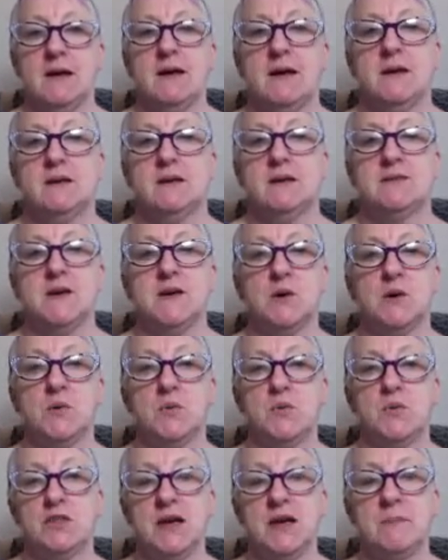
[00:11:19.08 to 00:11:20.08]
So
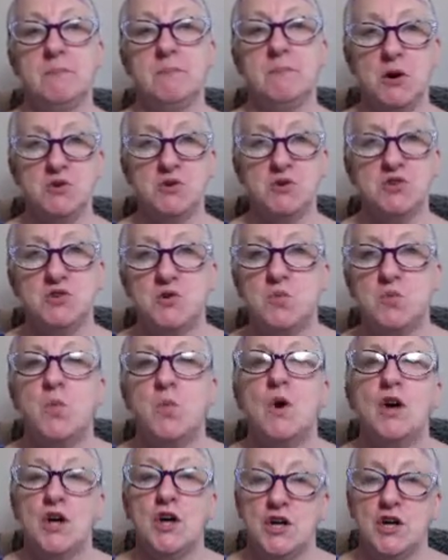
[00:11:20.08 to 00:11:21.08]
the emotional
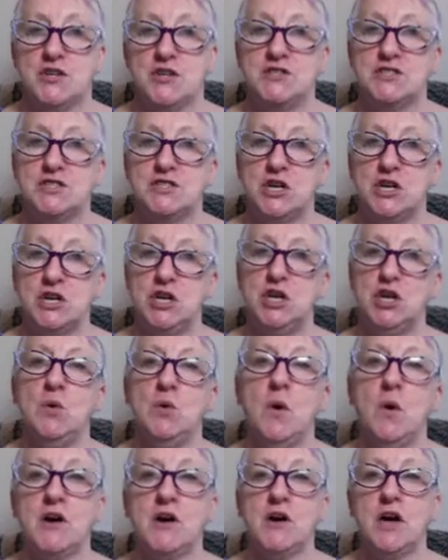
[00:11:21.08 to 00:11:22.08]
words that you
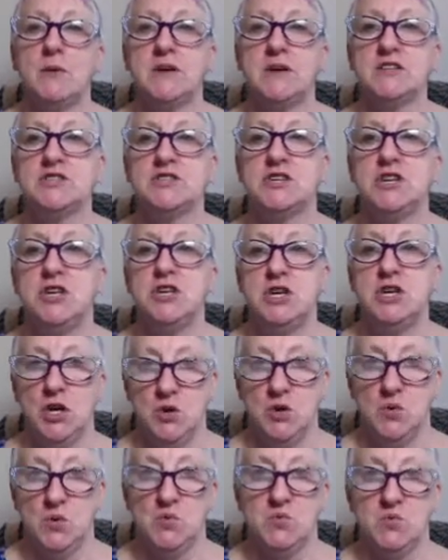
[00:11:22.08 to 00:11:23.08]
are going to
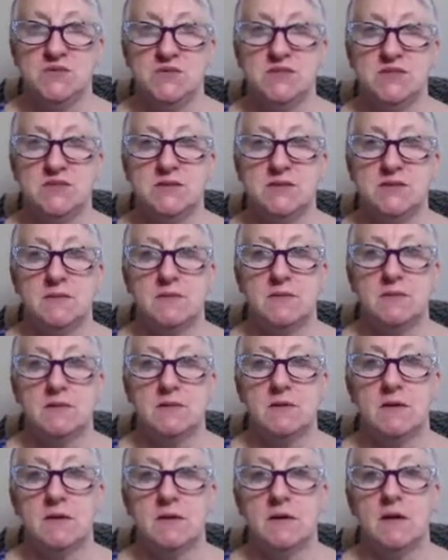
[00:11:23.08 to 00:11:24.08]
use,
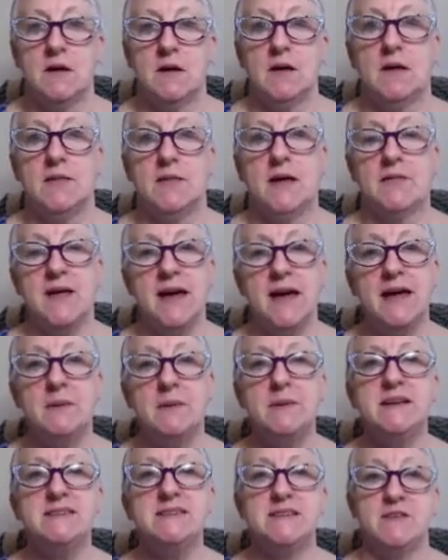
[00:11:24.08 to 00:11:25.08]
now they're going to
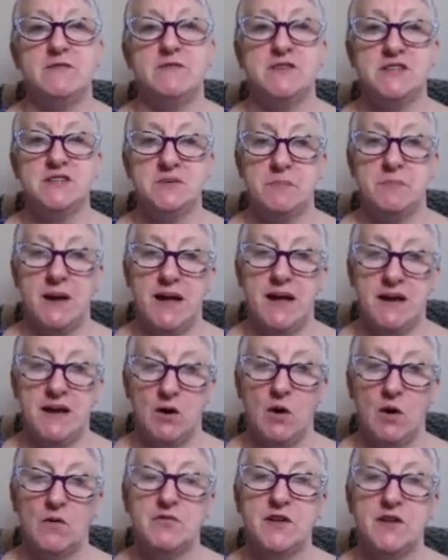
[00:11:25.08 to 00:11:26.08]
be different depending
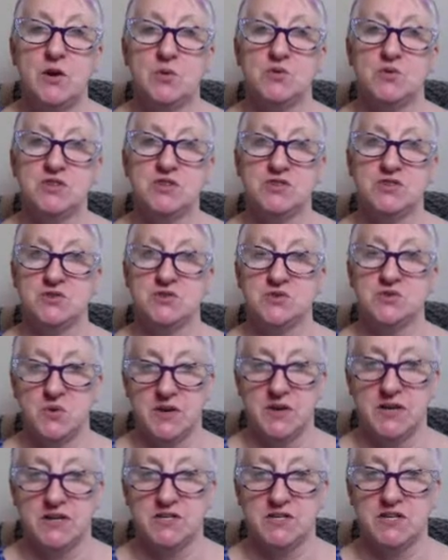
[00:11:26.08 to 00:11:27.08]
on the audience you're
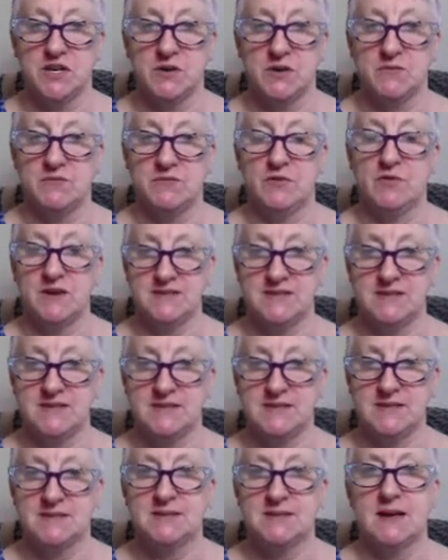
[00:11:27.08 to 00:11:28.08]
talking to. For
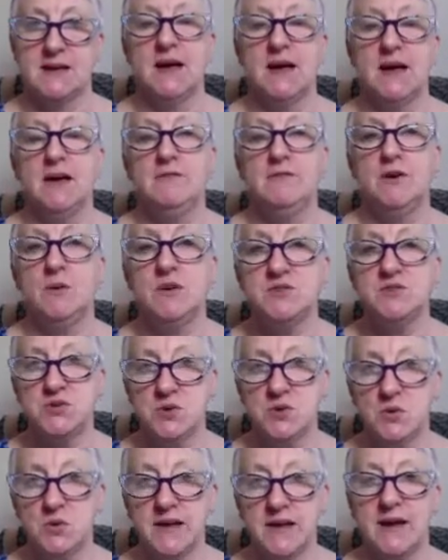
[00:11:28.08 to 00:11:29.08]
instance, if you're
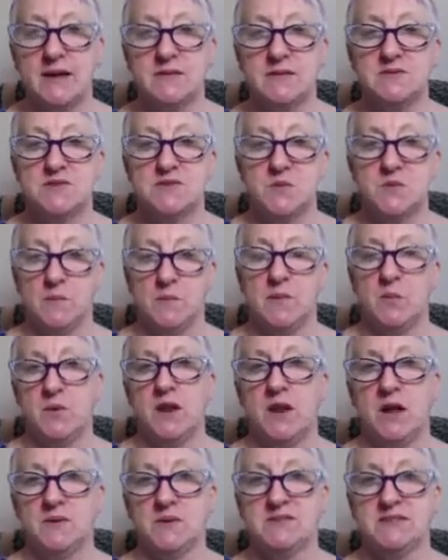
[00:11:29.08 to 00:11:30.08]
talking to women
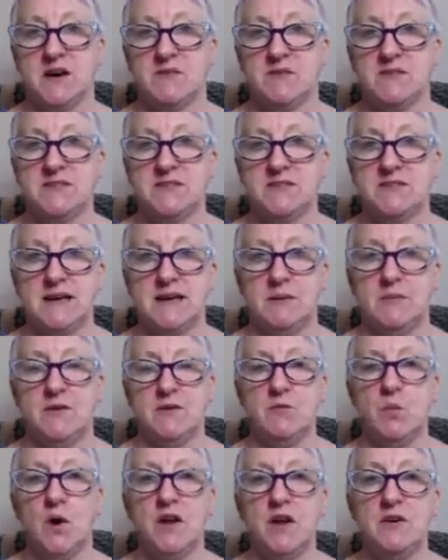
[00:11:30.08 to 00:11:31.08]
with low self-esteem, if
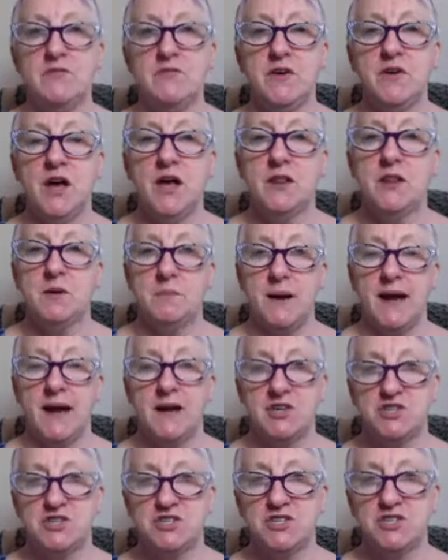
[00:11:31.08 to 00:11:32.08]
one of the
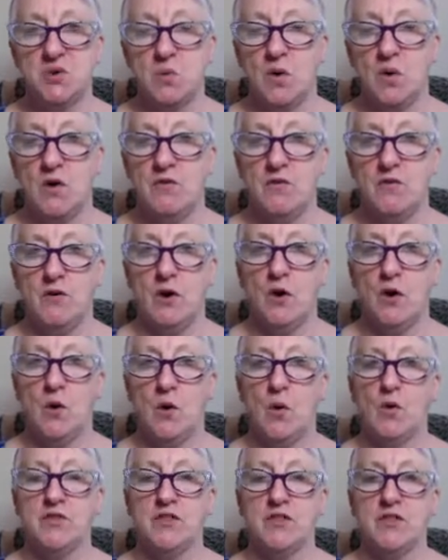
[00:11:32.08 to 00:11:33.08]
packages you offer
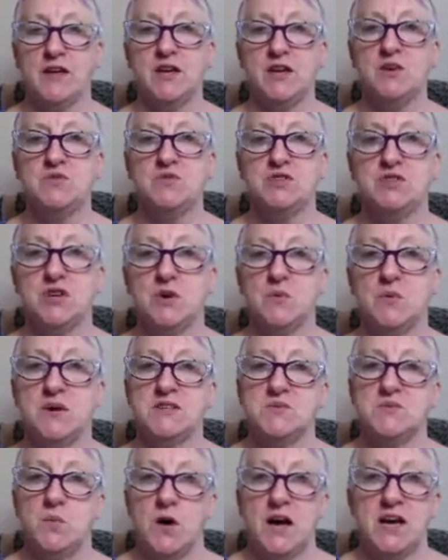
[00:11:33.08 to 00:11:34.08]
or the thing you do
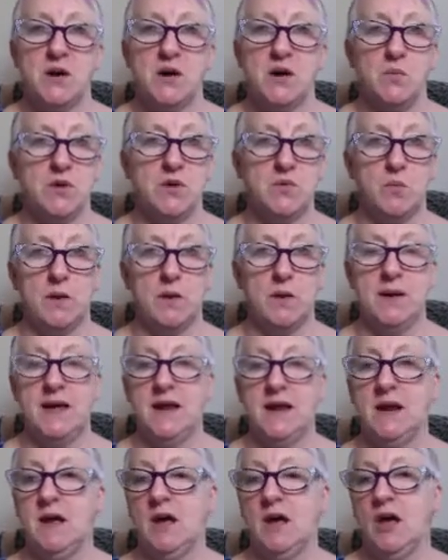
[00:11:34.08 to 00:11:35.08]
is working with
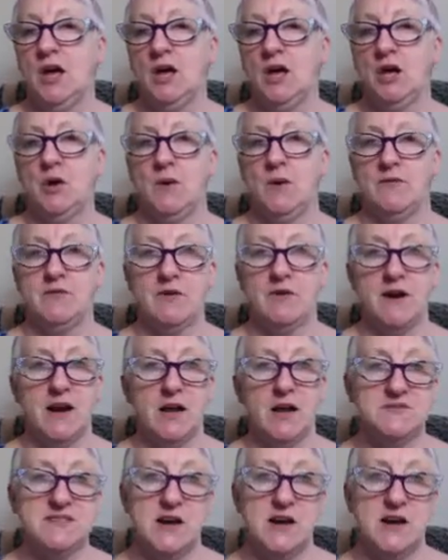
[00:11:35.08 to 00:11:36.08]
women who have very
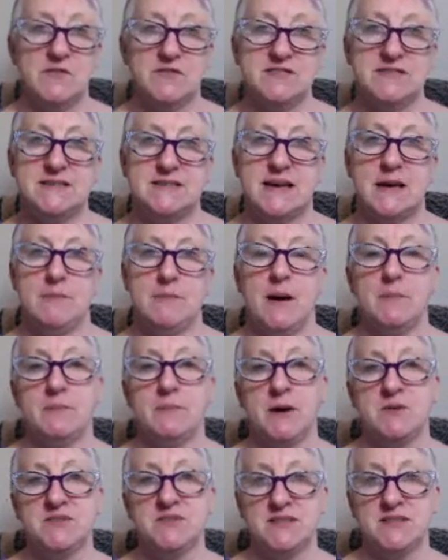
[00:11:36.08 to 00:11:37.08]
low self-esteem and
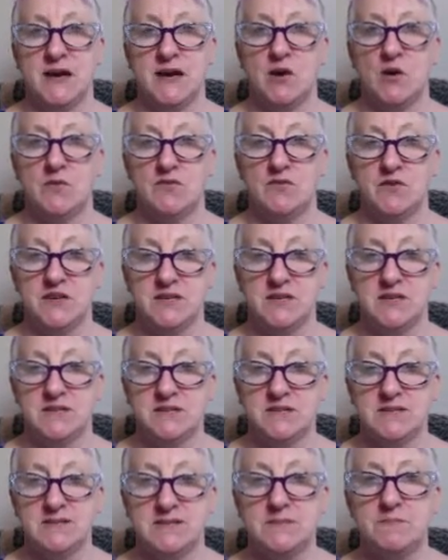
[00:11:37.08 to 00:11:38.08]
building their
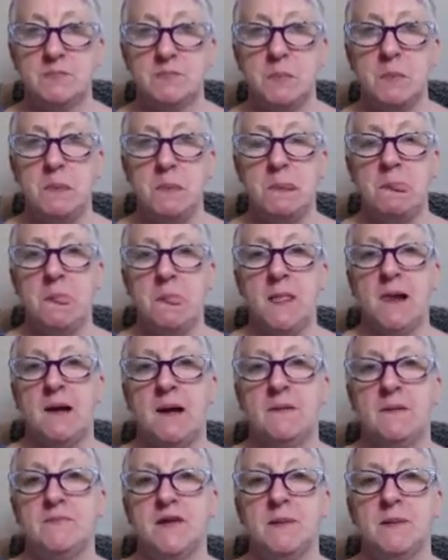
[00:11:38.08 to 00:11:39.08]
confidence,
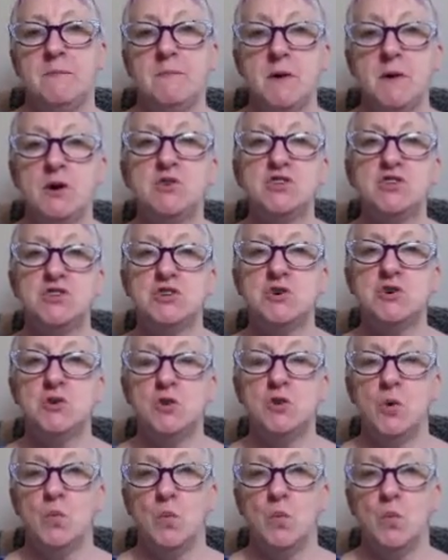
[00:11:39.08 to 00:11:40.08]
the
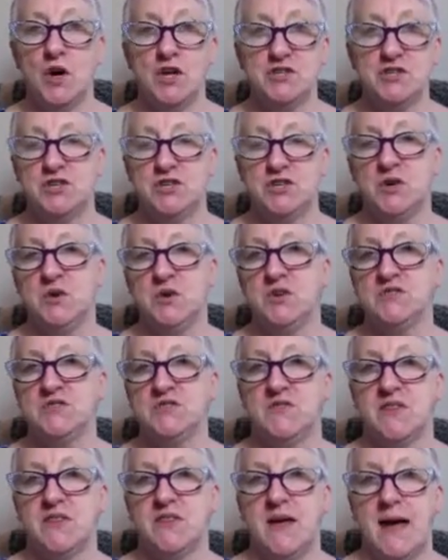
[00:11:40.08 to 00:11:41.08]
emotional words you use
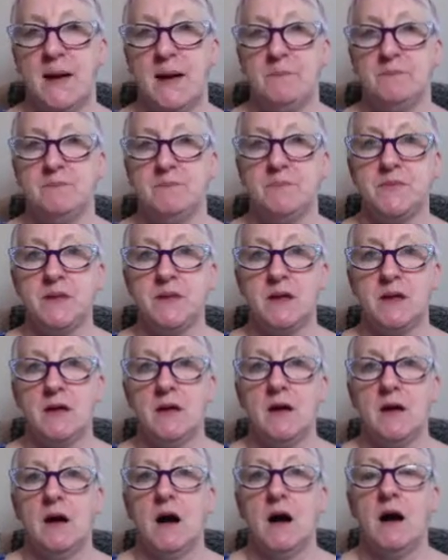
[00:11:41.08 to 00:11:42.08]
for them
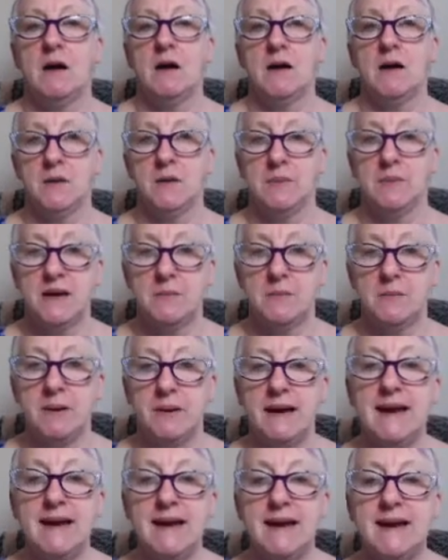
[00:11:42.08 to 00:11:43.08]
are going to be
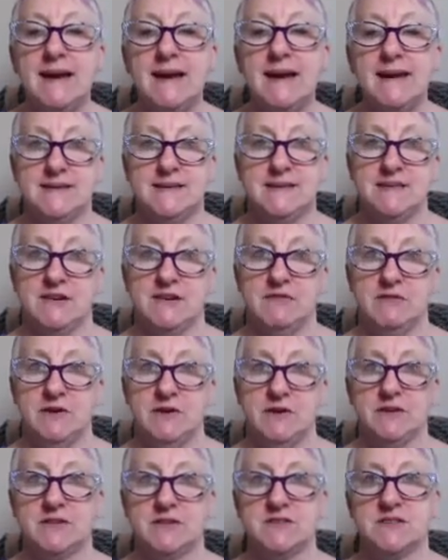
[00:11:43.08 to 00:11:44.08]
completely
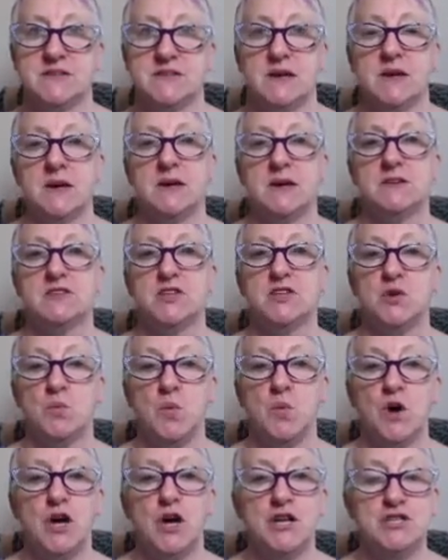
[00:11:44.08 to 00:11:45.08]
different to the
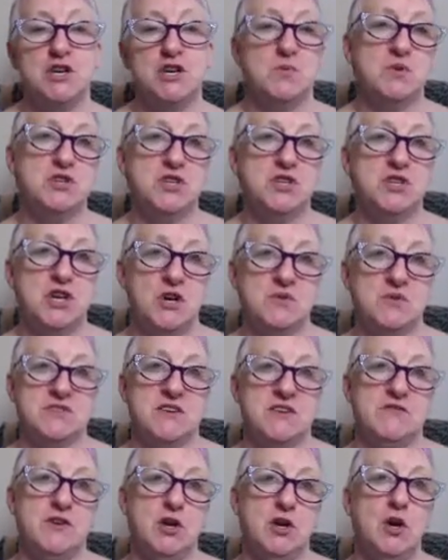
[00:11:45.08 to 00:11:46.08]
words you would use
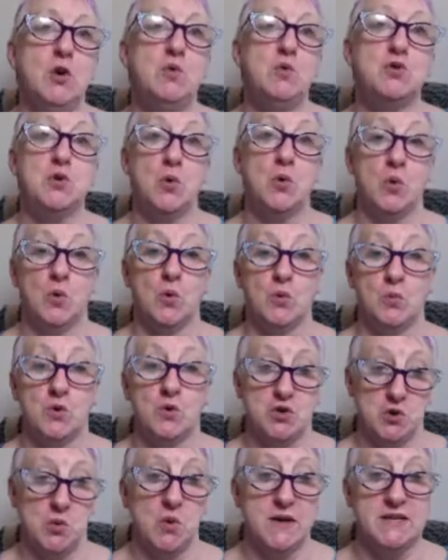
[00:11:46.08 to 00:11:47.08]
if you were
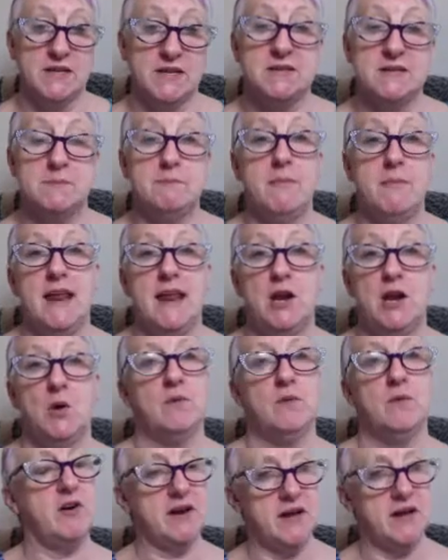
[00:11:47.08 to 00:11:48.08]
talking to men who are
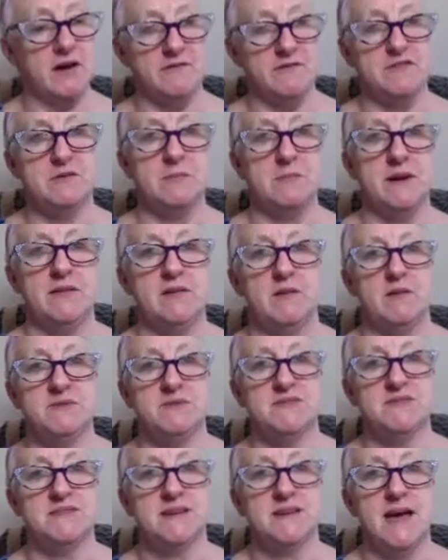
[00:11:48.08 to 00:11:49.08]
very comfortable in their own
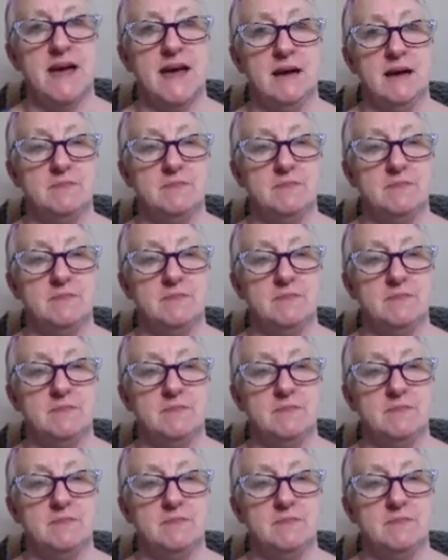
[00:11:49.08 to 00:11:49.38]
skin.